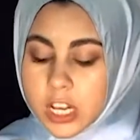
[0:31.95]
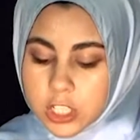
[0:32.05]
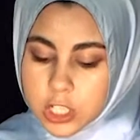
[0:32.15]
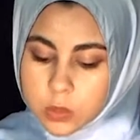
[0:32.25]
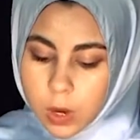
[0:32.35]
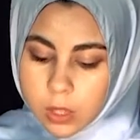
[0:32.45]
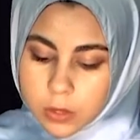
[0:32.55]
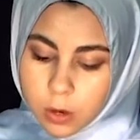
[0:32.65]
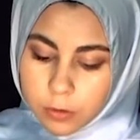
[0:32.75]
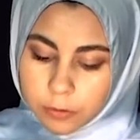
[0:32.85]
She's well
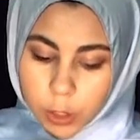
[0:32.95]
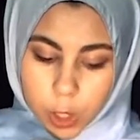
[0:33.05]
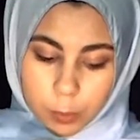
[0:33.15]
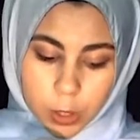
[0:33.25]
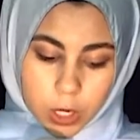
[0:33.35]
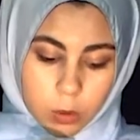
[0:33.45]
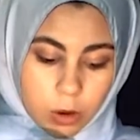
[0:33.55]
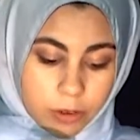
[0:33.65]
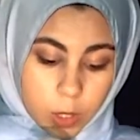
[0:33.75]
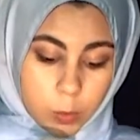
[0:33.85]
known for her book,
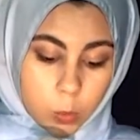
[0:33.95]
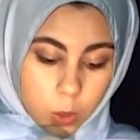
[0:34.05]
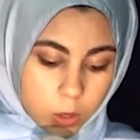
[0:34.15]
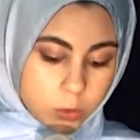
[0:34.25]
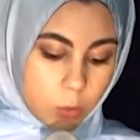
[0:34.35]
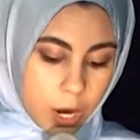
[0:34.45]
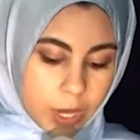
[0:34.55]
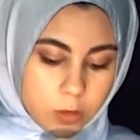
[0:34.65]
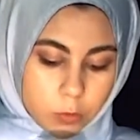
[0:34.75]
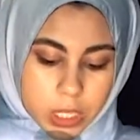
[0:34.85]
available
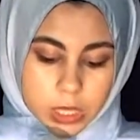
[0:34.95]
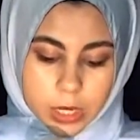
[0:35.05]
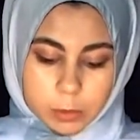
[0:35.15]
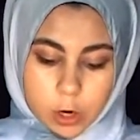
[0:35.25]
worldwide, Reclaim